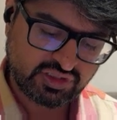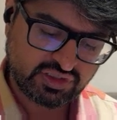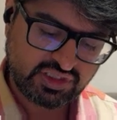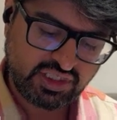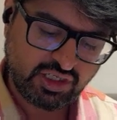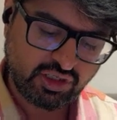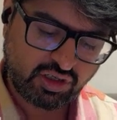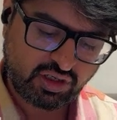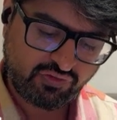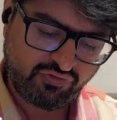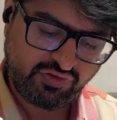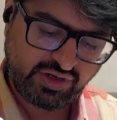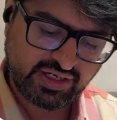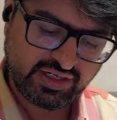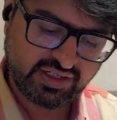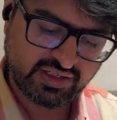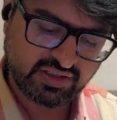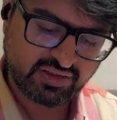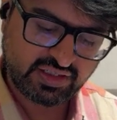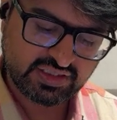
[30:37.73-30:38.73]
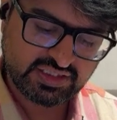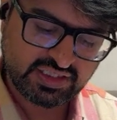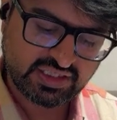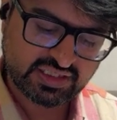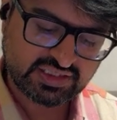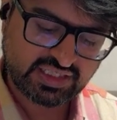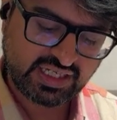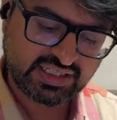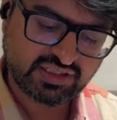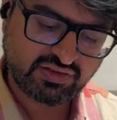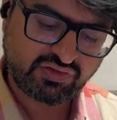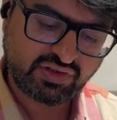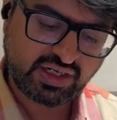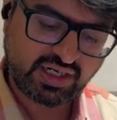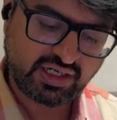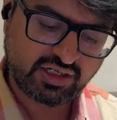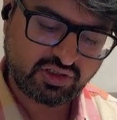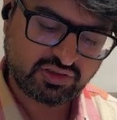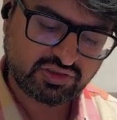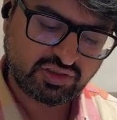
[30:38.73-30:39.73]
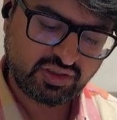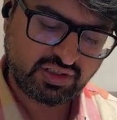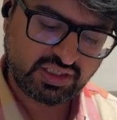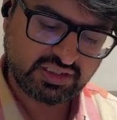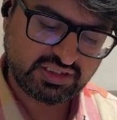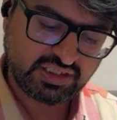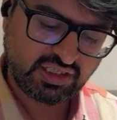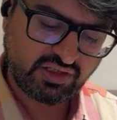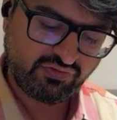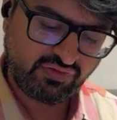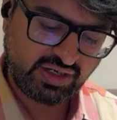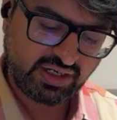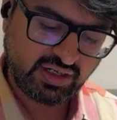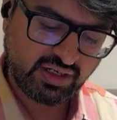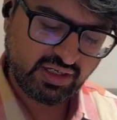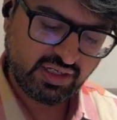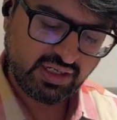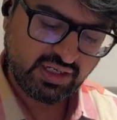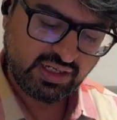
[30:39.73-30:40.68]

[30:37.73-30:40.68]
So you see a lot of fat here. You can see the size of the heart also, and you can see the fat.